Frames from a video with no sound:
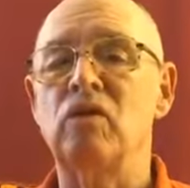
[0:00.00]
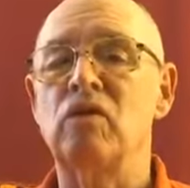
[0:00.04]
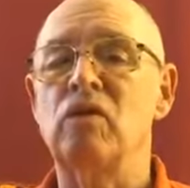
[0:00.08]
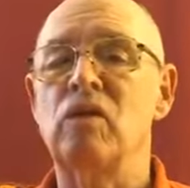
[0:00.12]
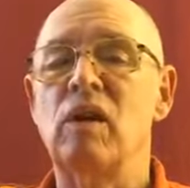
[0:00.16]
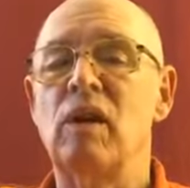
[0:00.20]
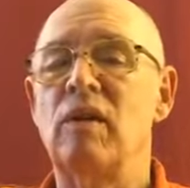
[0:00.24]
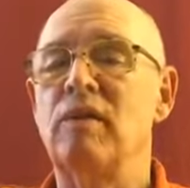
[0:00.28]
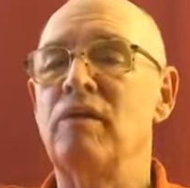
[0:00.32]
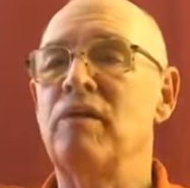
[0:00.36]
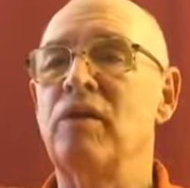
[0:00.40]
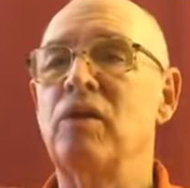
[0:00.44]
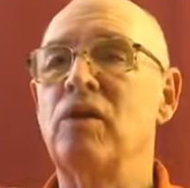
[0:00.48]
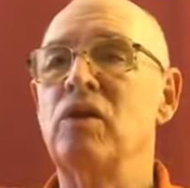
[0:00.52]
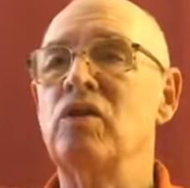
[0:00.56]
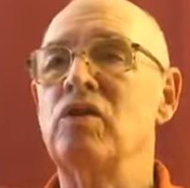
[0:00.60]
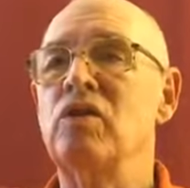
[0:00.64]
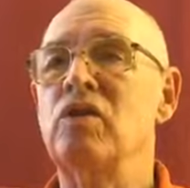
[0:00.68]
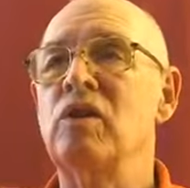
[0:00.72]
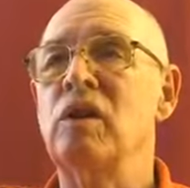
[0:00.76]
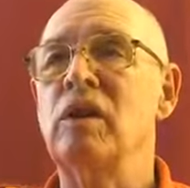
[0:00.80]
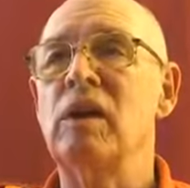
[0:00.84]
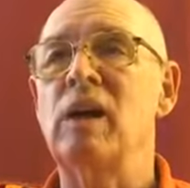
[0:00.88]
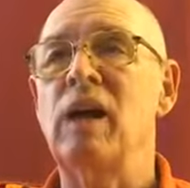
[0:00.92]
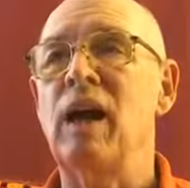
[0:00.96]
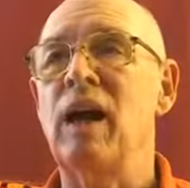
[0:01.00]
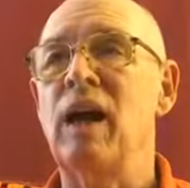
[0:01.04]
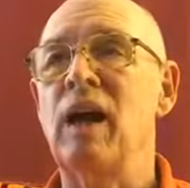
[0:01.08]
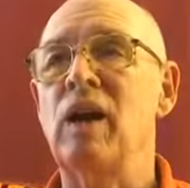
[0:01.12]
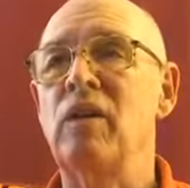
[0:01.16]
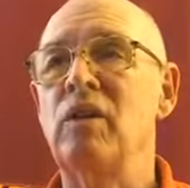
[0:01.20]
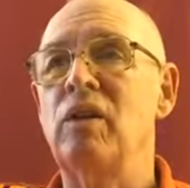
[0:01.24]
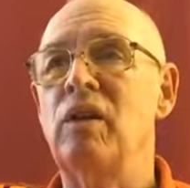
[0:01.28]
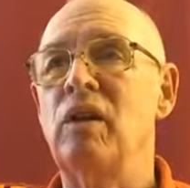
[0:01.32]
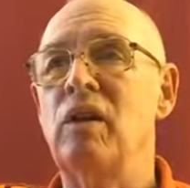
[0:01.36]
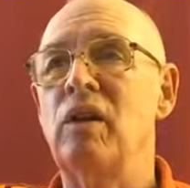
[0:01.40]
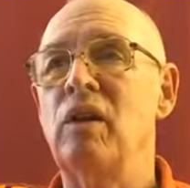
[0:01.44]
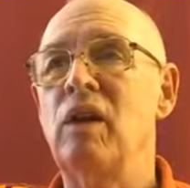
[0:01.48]
diversity out
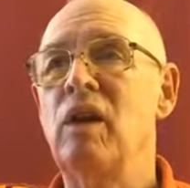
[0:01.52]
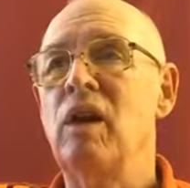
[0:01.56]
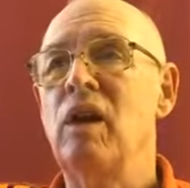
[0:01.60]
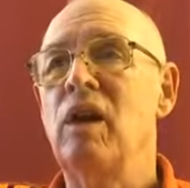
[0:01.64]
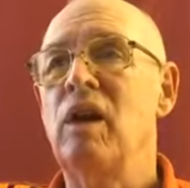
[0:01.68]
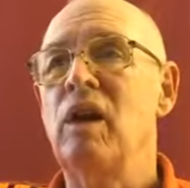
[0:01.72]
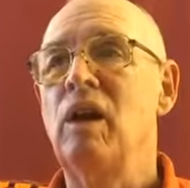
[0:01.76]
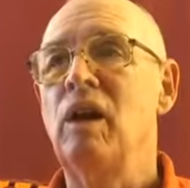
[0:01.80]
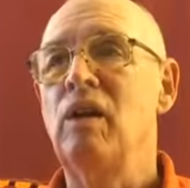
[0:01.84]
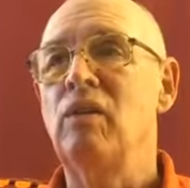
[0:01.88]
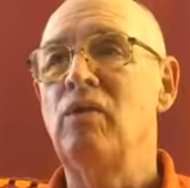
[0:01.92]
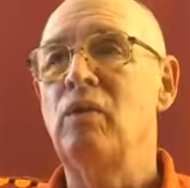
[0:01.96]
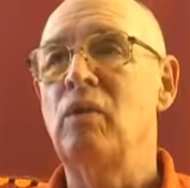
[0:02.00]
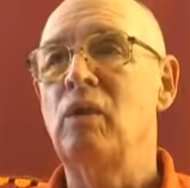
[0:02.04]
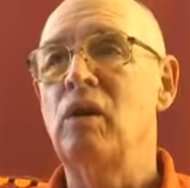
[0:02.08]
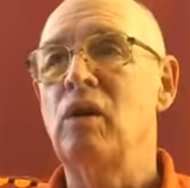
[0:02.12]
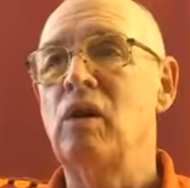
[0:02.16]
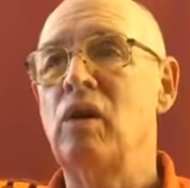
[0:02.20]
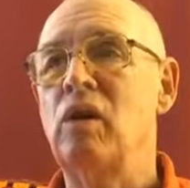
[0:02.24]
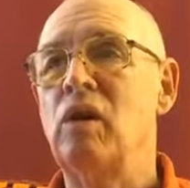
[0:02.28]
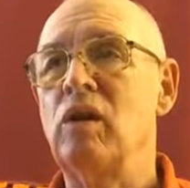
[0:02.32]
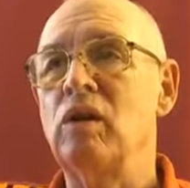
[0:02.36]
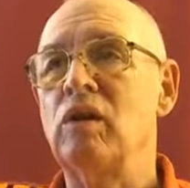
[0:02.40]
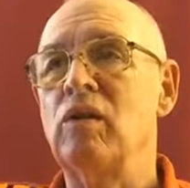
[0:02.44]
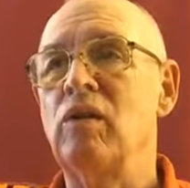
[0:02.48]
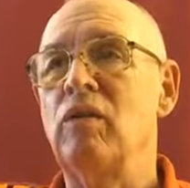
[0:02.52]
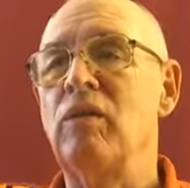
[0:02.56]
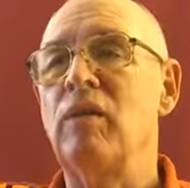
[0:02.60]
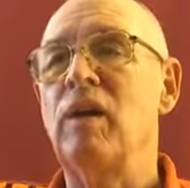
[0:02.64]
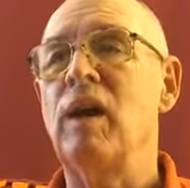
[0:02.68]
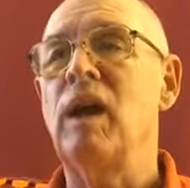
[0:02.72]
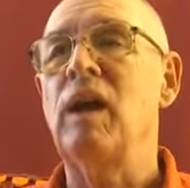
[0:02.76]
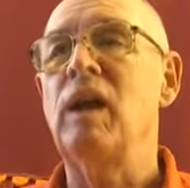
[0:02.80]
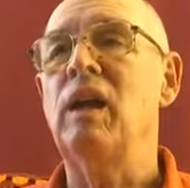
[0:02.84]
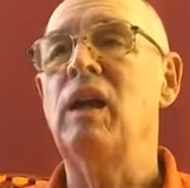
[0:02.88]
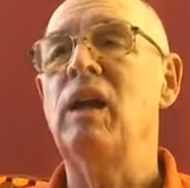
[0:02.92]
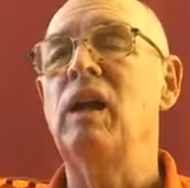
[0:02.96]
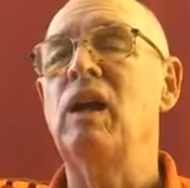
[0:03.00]
here, if we're
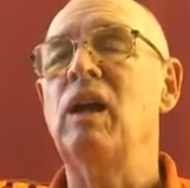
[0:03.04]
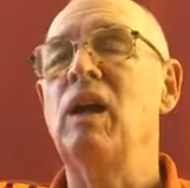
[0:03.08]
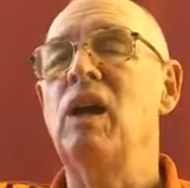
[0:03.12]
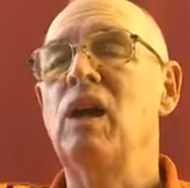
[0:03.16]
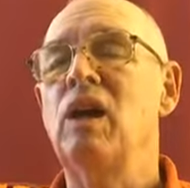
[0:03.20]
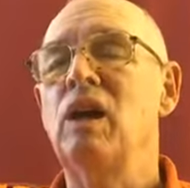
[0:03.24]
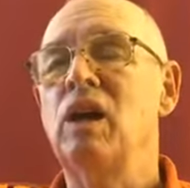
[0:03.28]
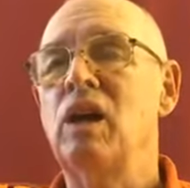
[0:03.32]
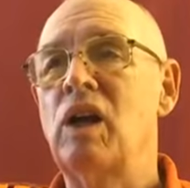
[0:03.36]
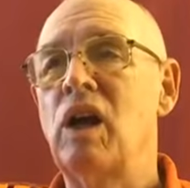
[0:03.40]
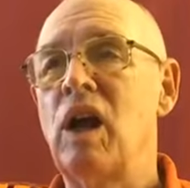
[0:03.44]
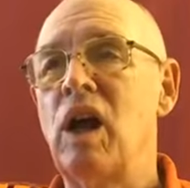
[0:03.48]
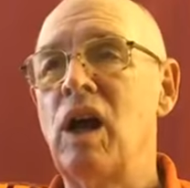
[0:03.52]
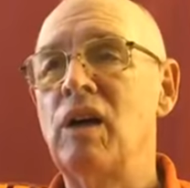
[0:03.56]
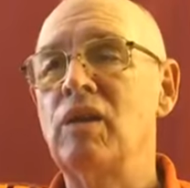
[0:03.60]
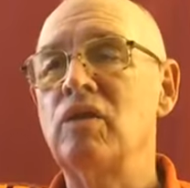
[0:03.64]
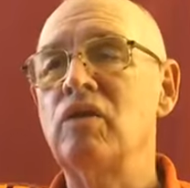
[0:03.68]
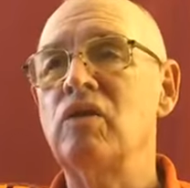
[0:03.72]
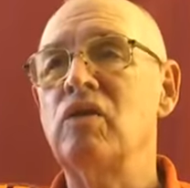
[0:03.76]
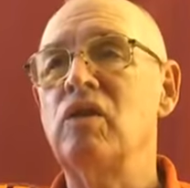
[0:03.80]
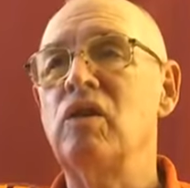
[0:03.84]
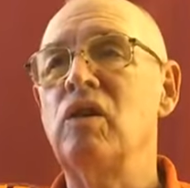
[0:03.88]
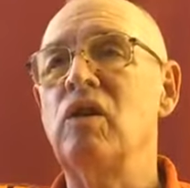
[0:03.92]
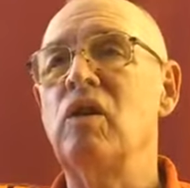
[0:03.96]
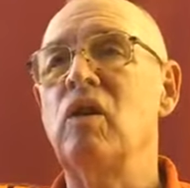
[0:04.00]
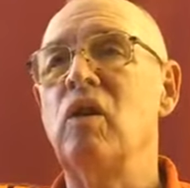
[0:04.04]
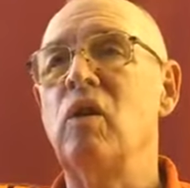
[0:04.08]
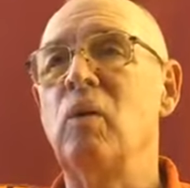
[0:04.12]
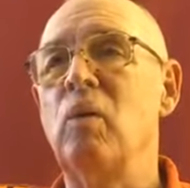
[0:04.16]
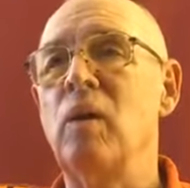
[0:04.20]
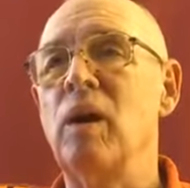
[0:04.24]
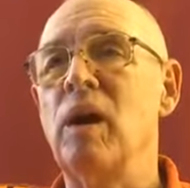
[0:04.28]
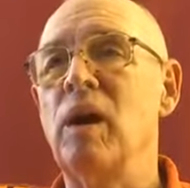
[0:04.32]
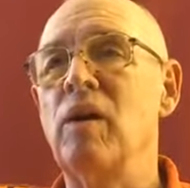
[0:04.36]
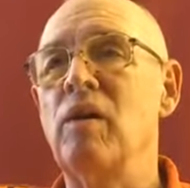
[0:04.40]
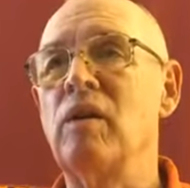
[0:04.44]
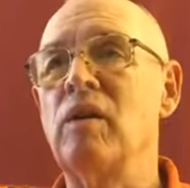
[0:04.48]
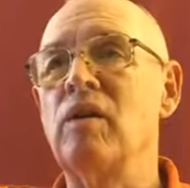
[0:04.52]
cultivating constant
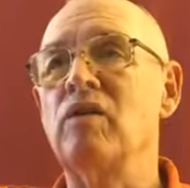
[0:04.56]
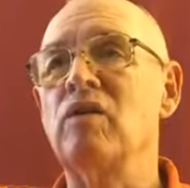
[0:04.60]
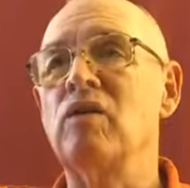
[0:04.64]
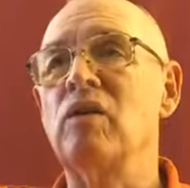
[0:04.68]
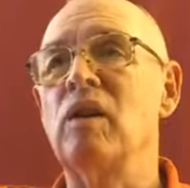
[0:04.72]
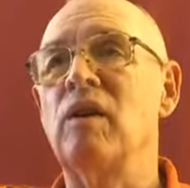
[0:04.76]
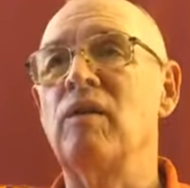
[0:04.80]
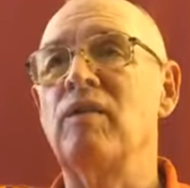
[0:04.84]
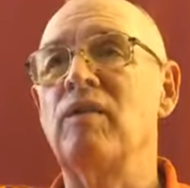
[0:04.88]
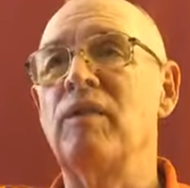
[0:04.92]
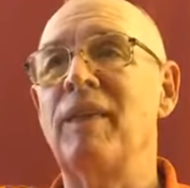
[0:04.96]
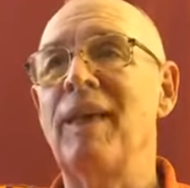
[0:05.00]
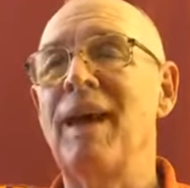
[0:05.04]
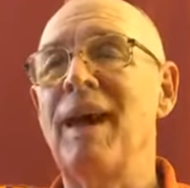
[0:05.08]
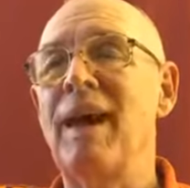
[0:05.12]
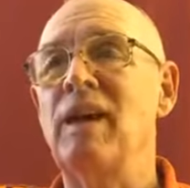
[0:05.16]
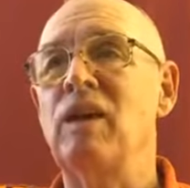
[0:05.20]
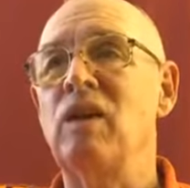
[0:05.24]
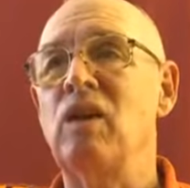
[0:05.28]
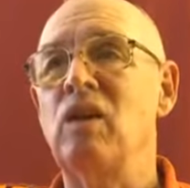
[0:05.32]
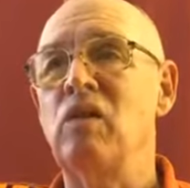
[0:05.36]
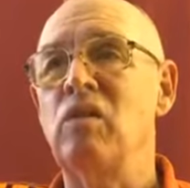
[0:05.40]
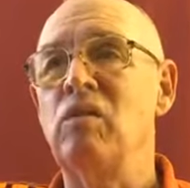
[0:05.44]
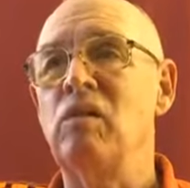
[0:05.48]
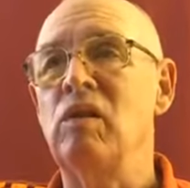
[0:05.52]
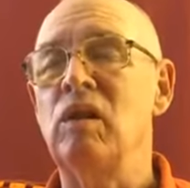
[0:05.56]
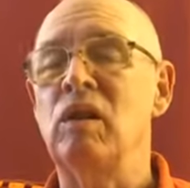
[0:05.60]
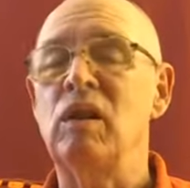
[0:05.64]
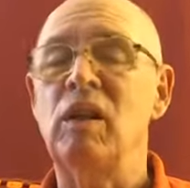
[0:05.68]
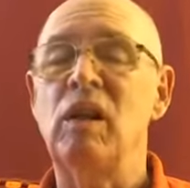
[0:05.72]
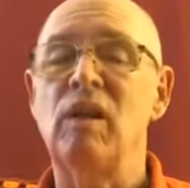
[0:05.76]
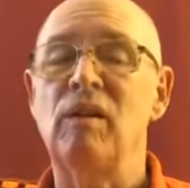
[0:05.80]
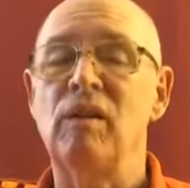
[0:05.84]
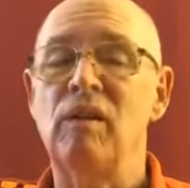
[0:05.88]
awareness of that unity,